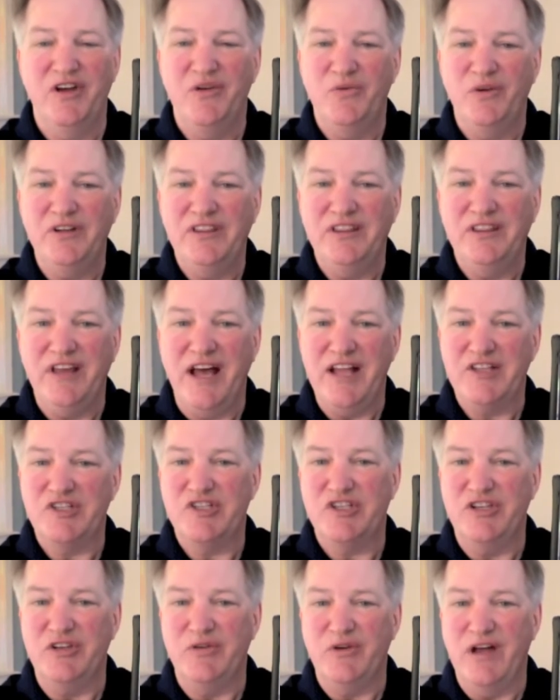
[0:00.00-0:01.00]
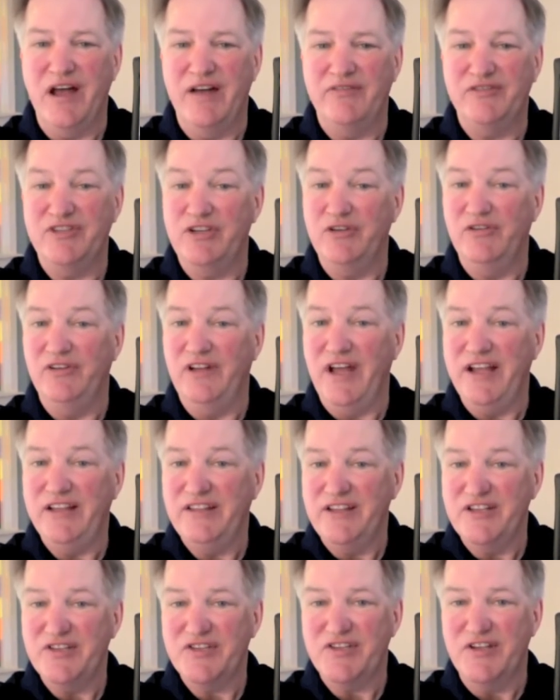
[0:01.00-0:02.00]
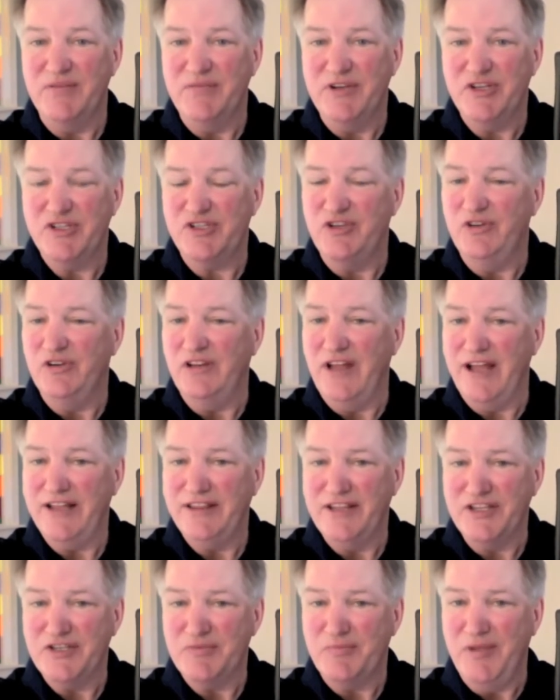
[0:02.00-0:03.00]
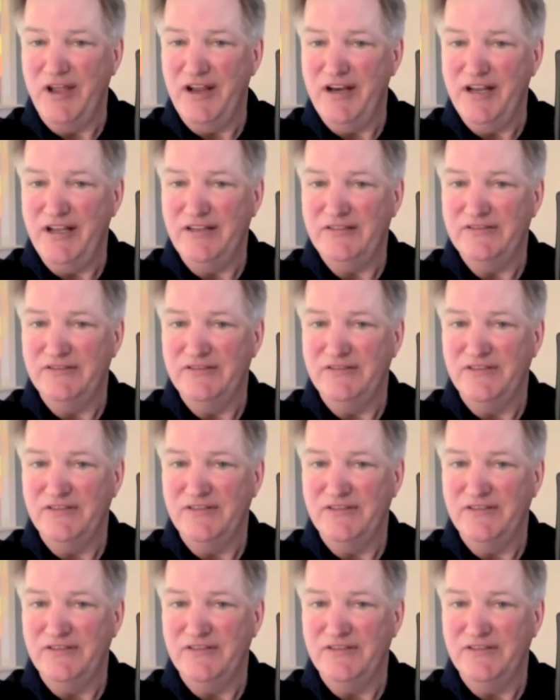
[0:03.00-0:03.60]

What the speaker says: What thoughts do you have? Do you like this image? Do you like this painting?